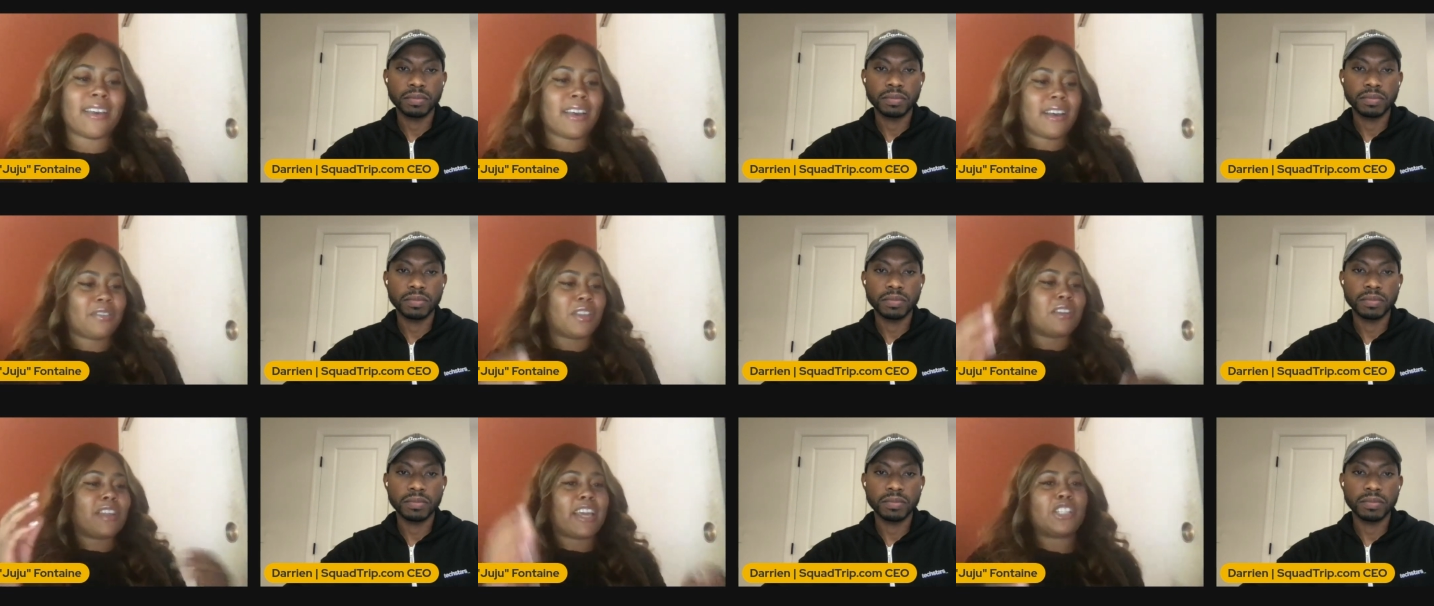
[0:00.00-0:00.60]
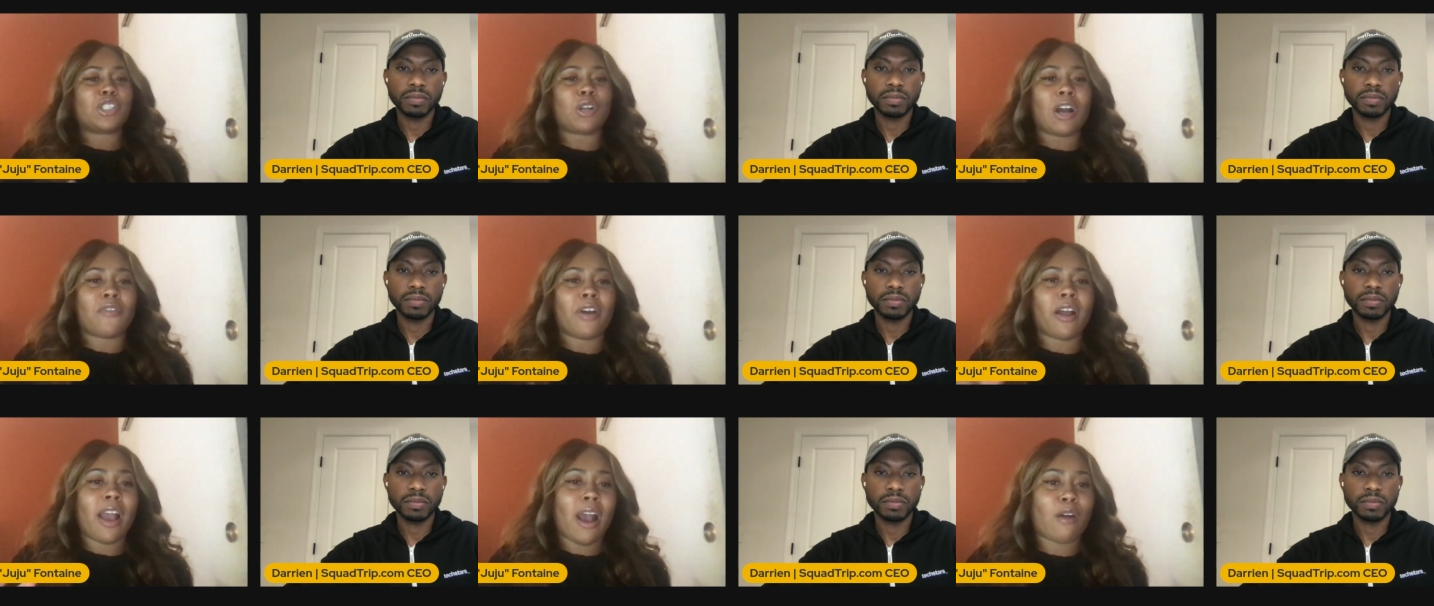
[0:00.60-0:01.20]
Speaker 1: the nature of
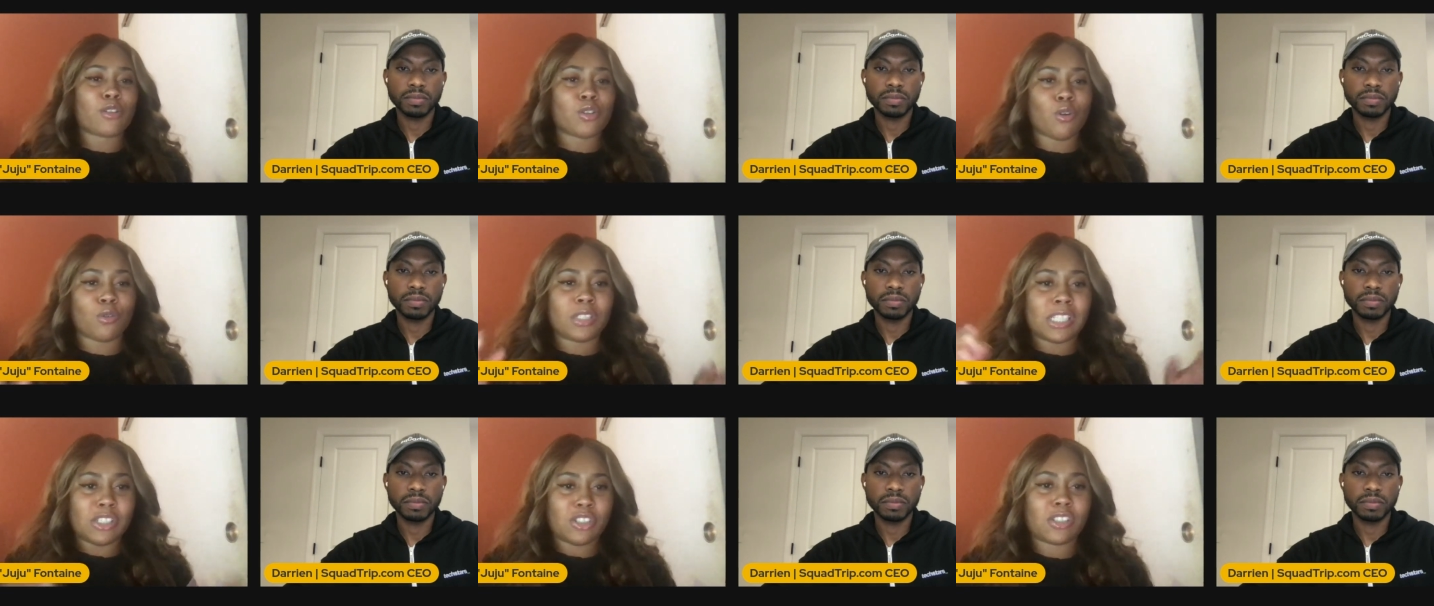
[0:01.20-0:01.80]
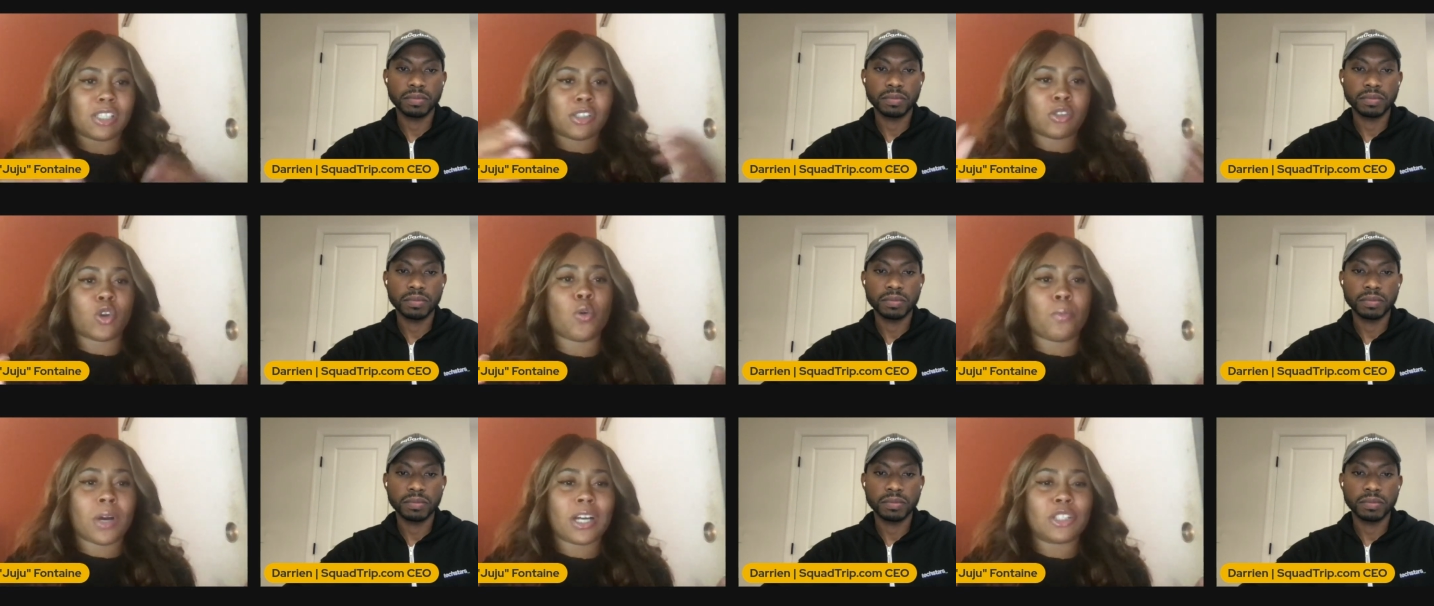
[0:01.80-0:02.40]
our household teaches us so
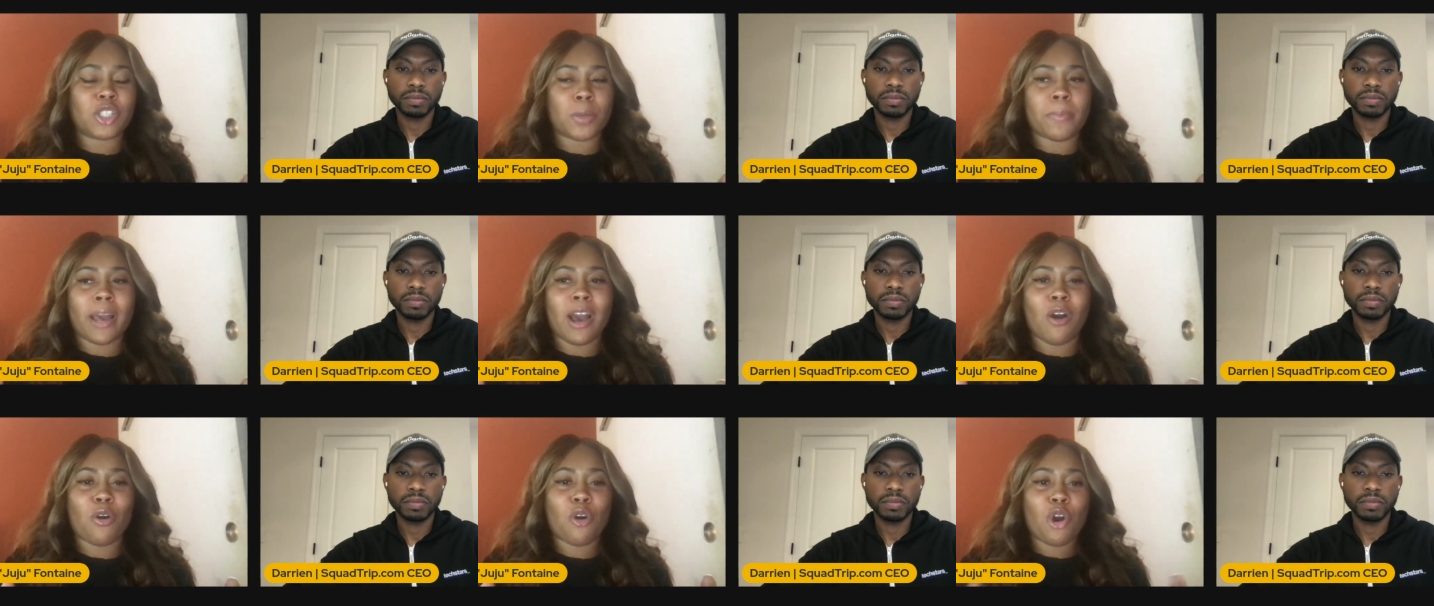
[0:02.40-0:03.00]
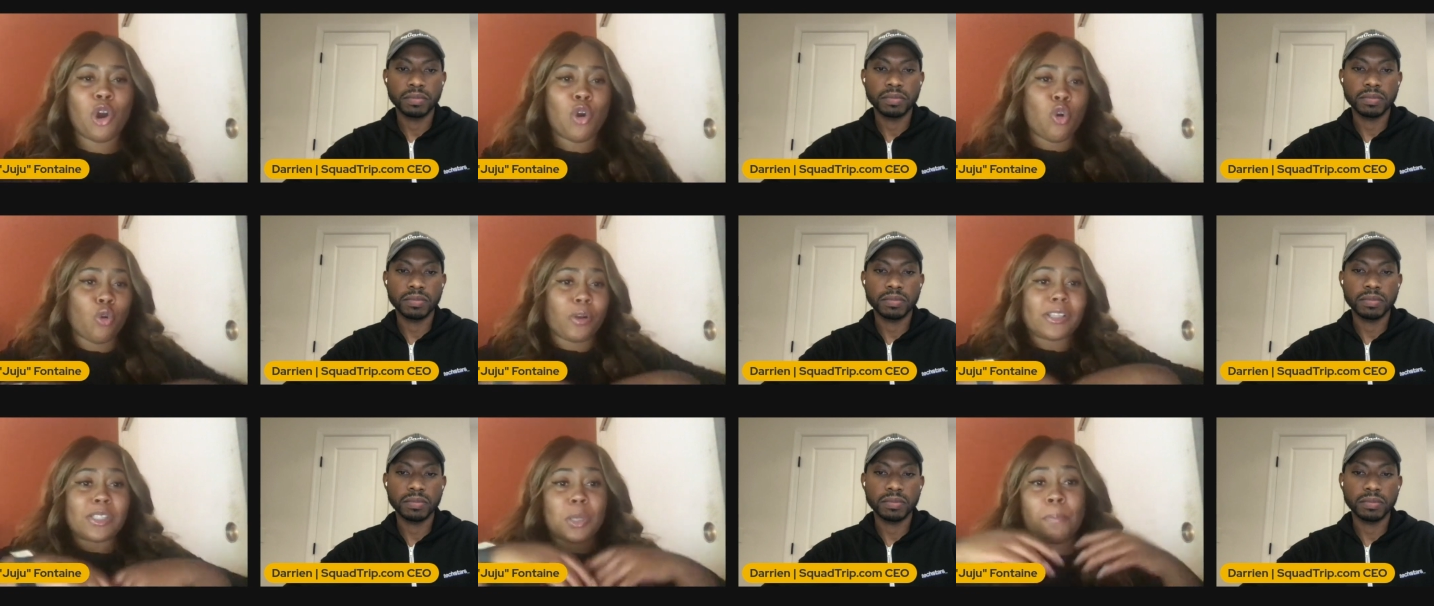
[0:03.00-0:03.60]
much about who we're
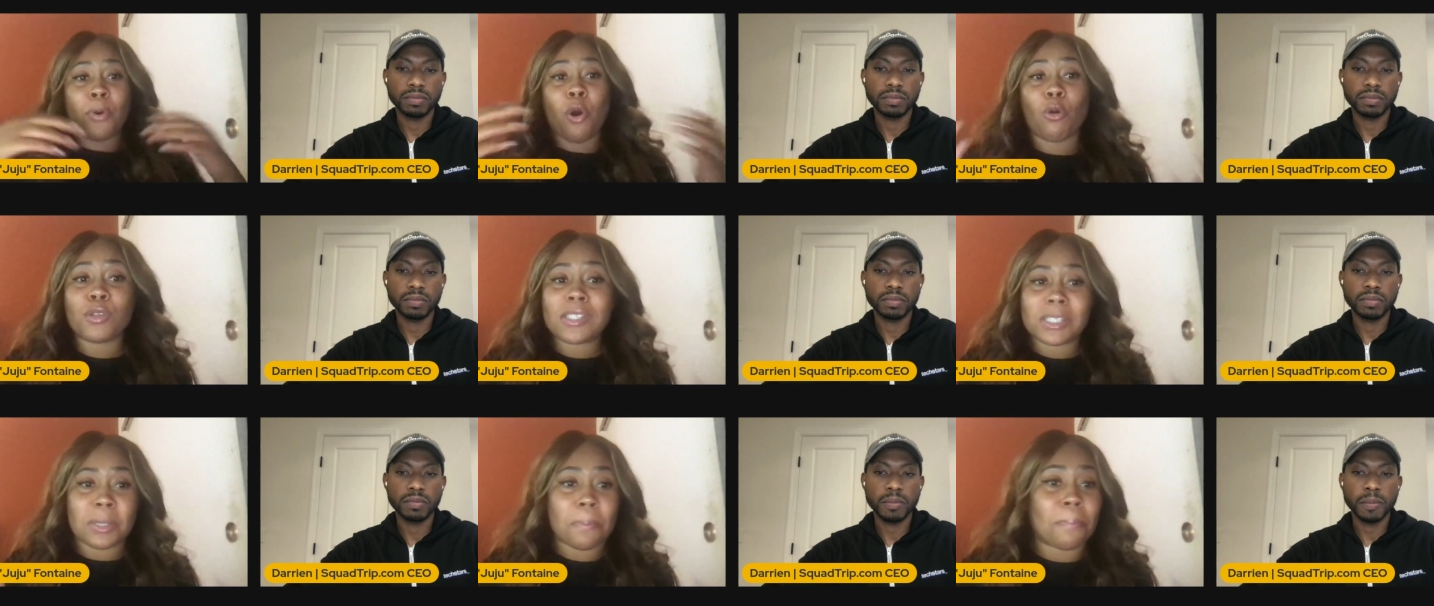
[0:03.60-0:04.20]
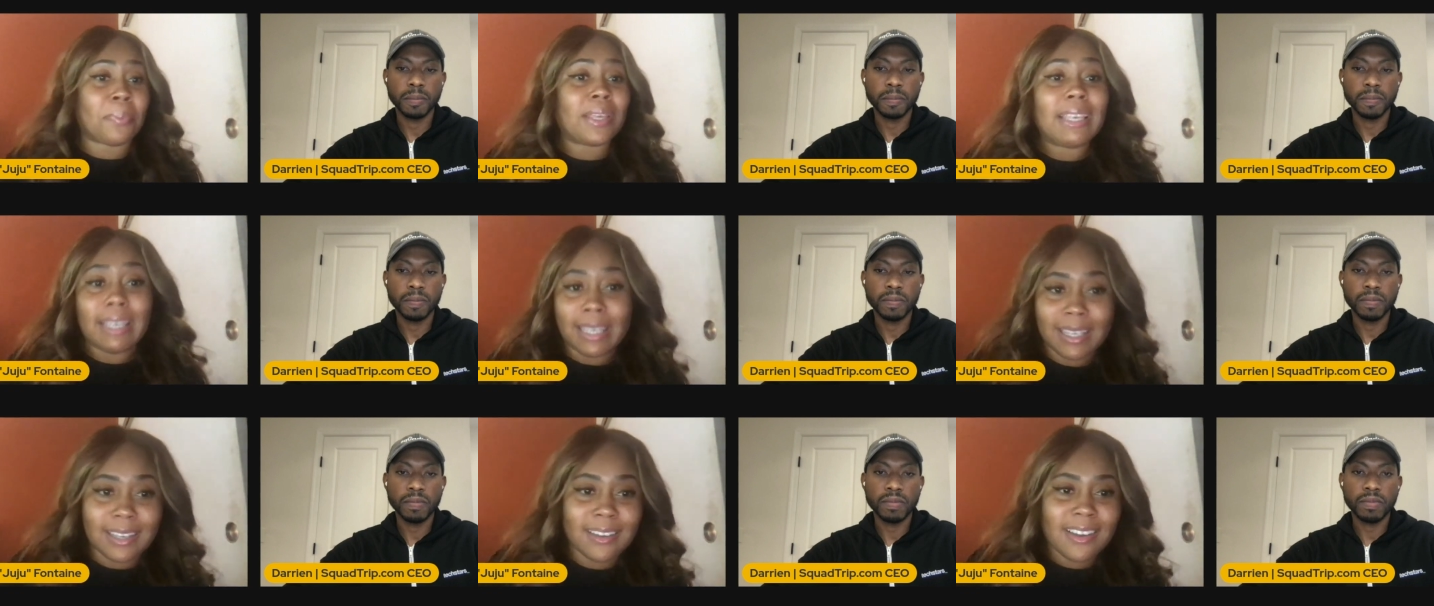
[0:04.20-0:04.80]
supposed to
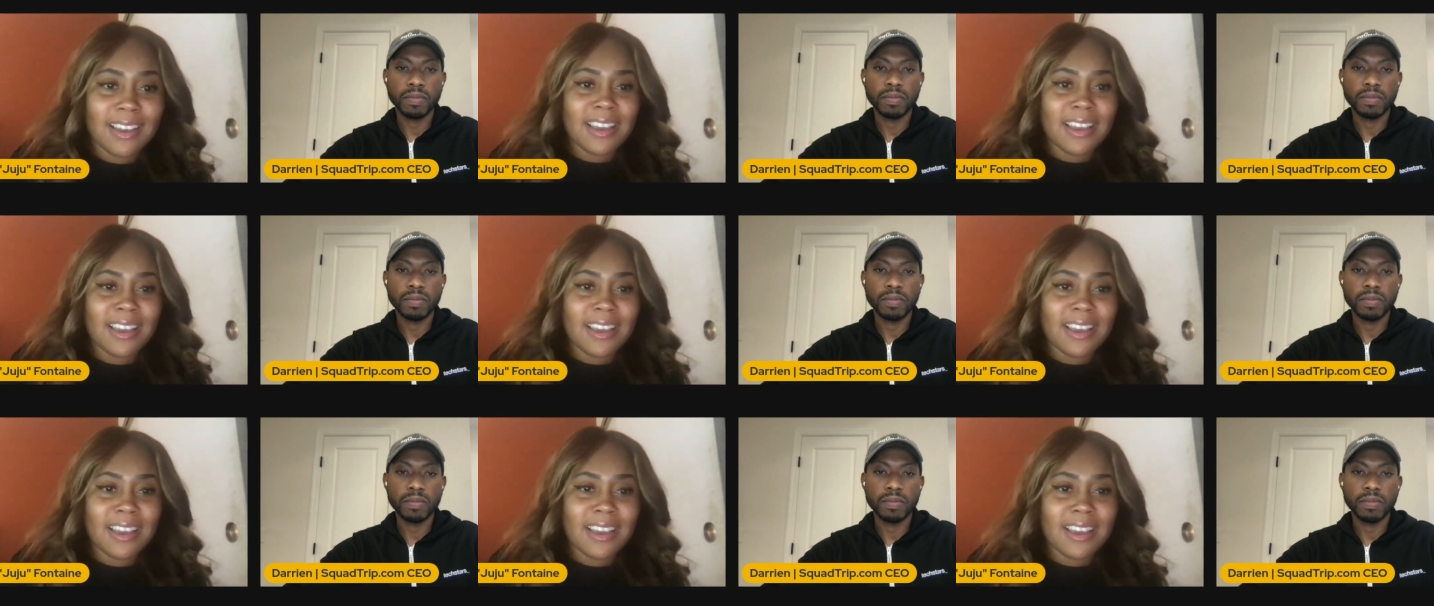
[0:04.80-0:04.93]
be